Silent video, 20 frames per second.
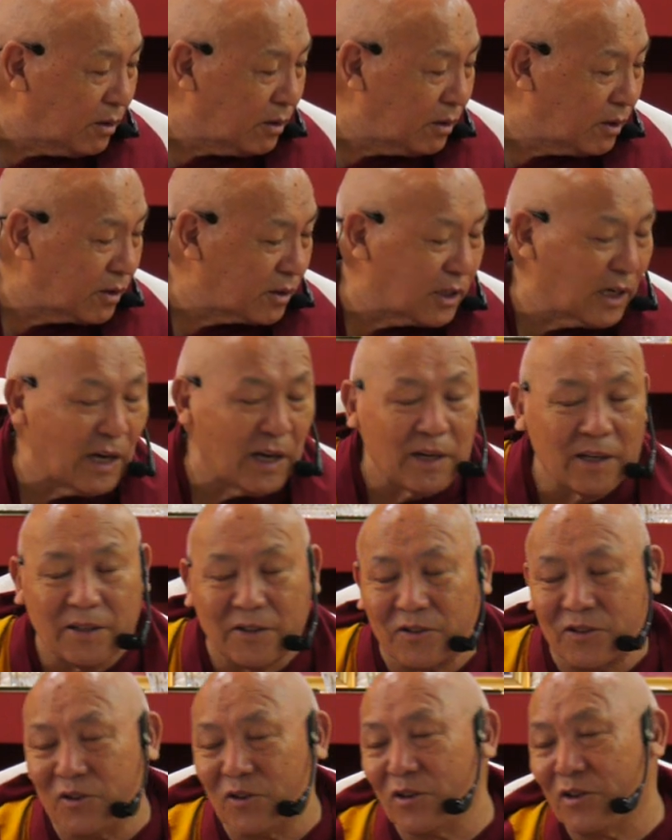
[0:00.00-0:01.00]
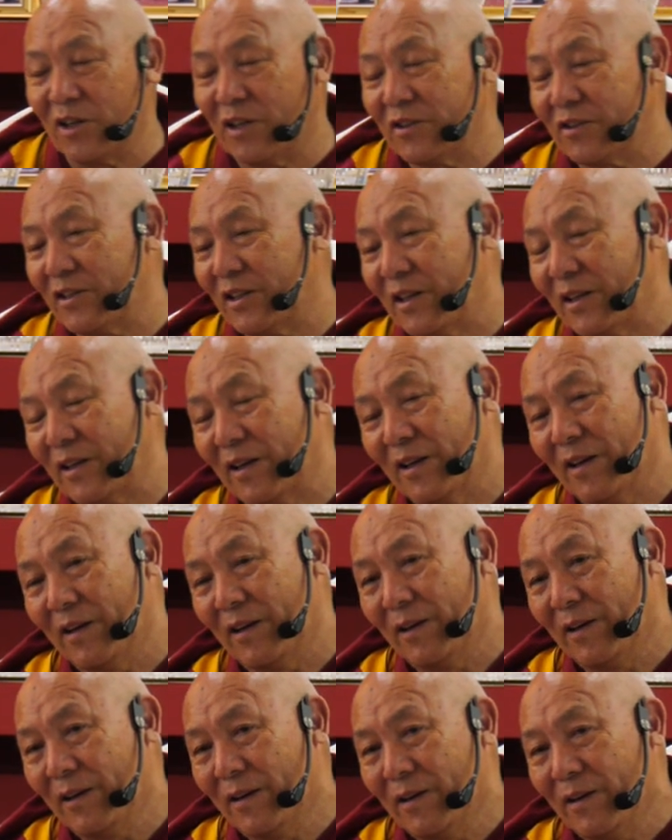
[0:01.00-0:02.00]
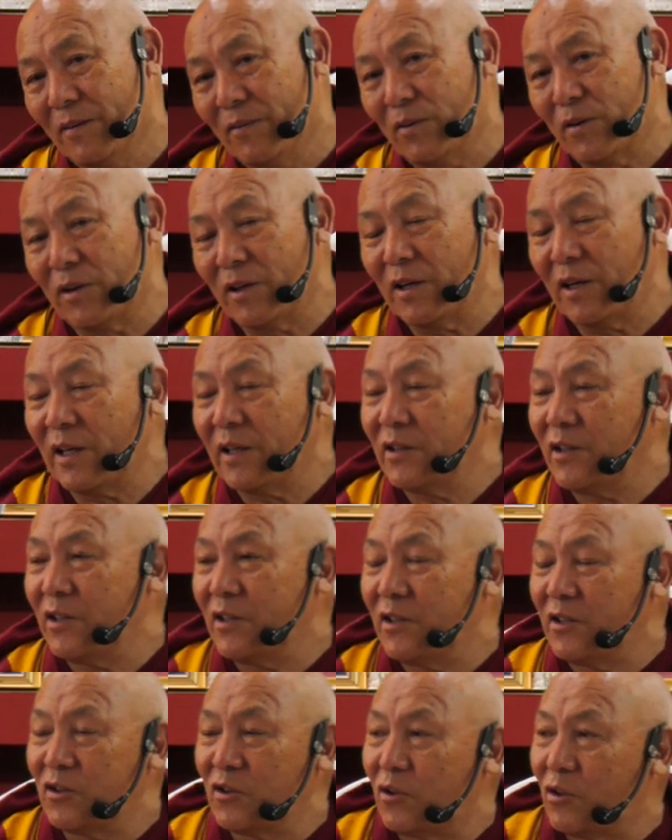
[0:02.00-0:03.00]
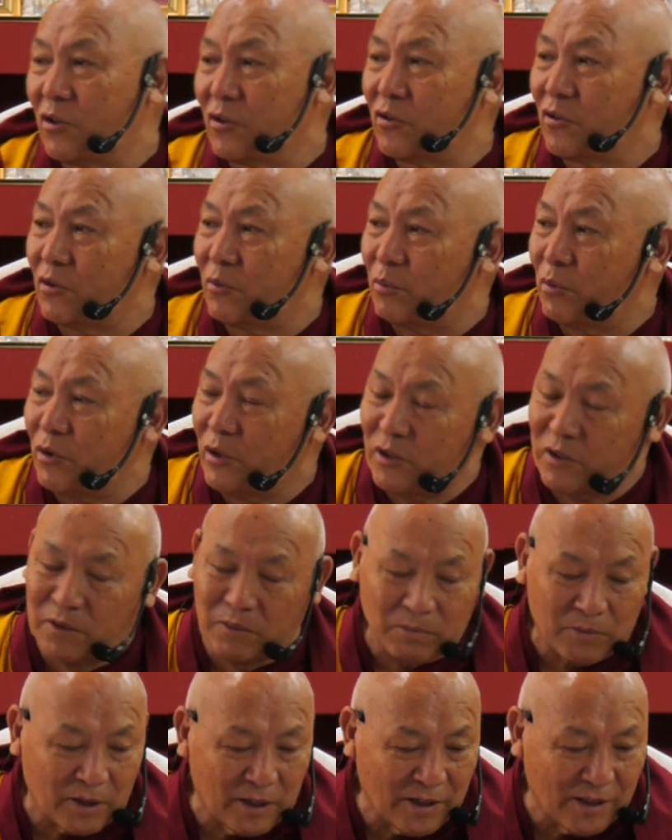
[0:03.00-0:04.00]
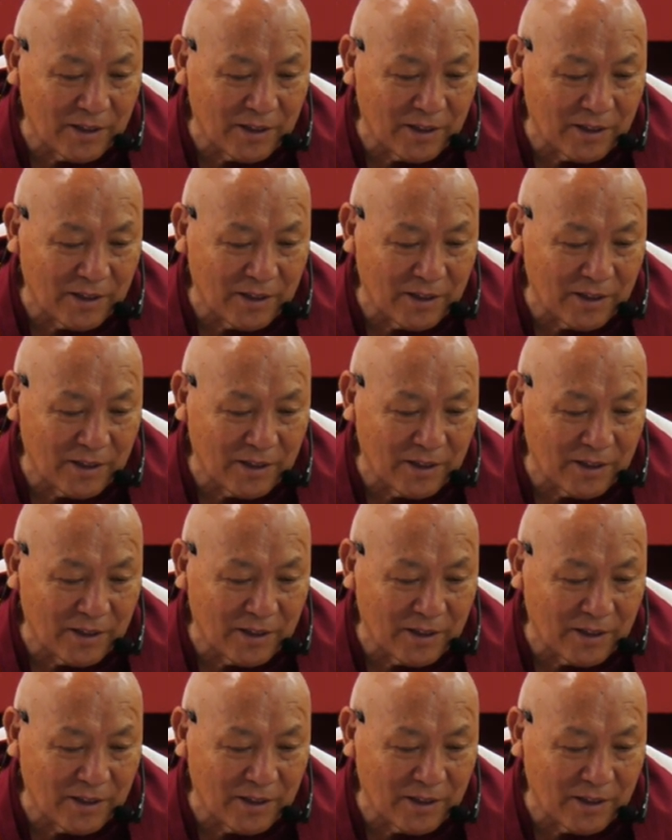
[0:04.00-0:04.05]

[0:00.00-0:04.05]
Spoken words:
The child is not asking for a lengthy discourse on Buddhism